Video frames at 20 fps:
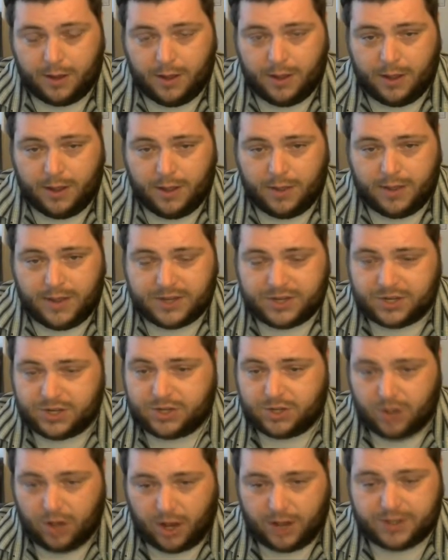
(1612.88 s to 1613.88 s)
This is
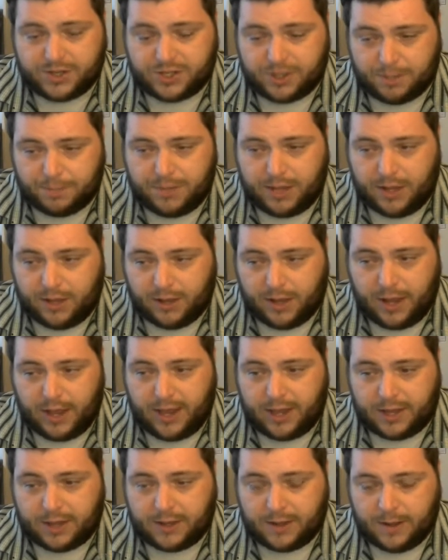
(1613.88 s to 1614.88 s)
not something
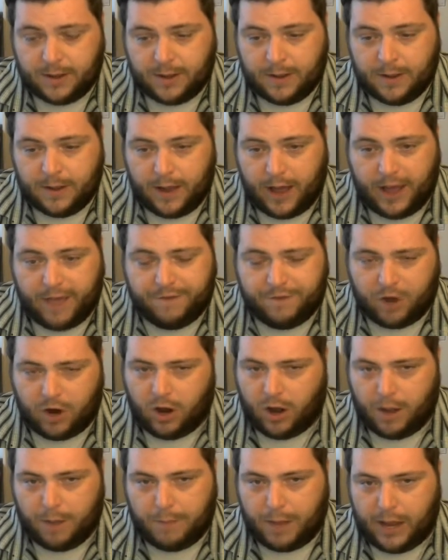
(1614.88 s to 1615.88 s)
like, I
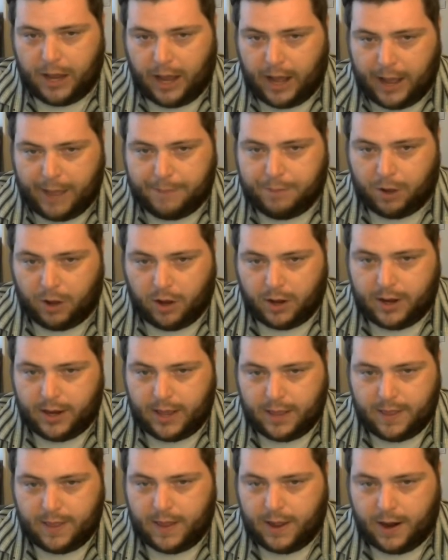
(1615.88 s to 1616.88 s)
forgot my iPod
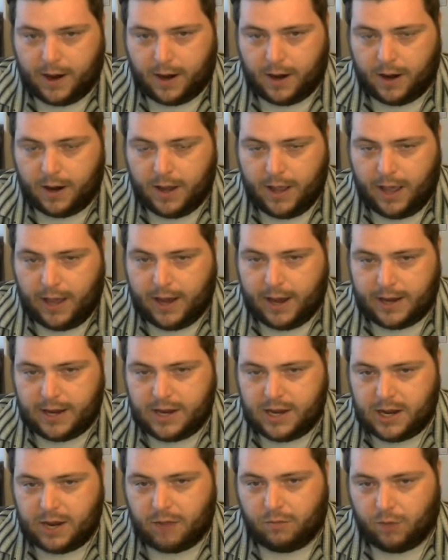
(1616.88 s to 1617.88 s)
in there and I
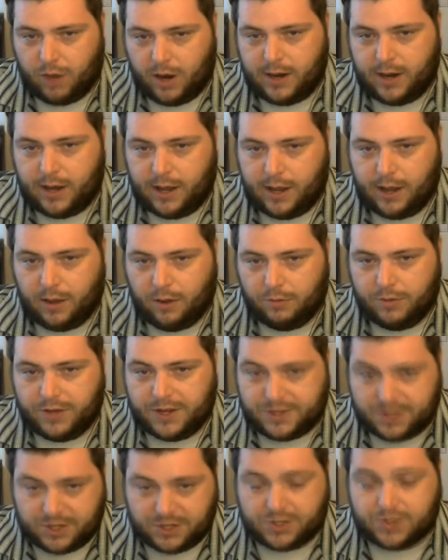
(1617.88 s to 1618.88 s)
need it right now.
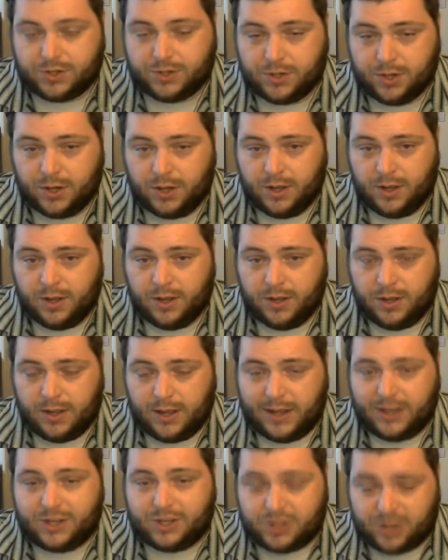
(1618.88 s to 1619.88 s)
This is
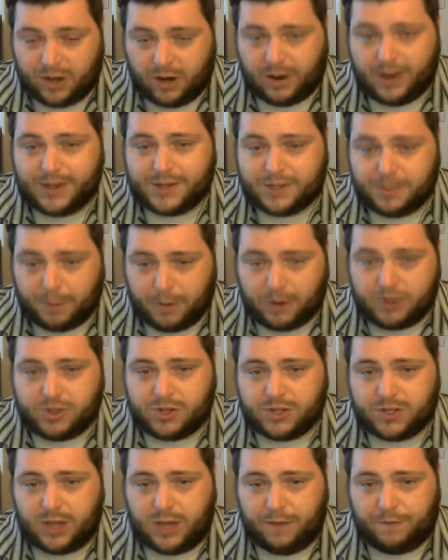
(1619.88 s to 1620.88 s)
a serious
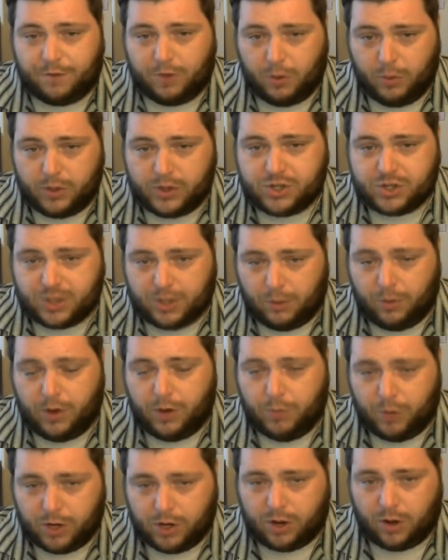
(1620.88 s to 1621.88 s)
emergency for which someone
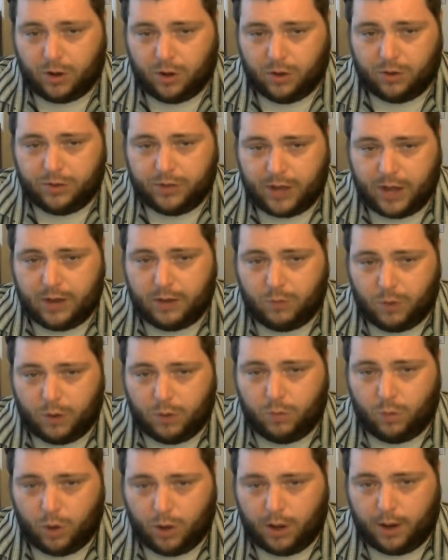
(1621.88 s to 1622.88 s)
would call
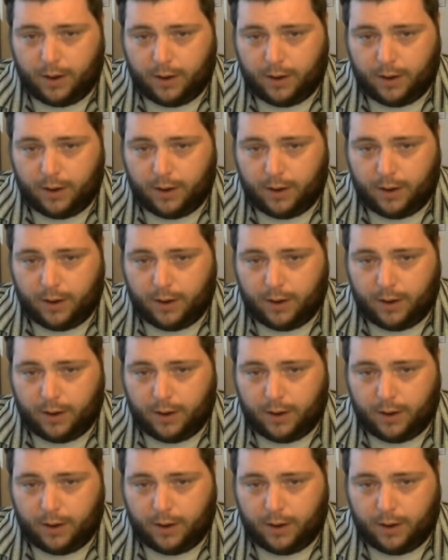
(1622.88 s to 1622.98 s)
911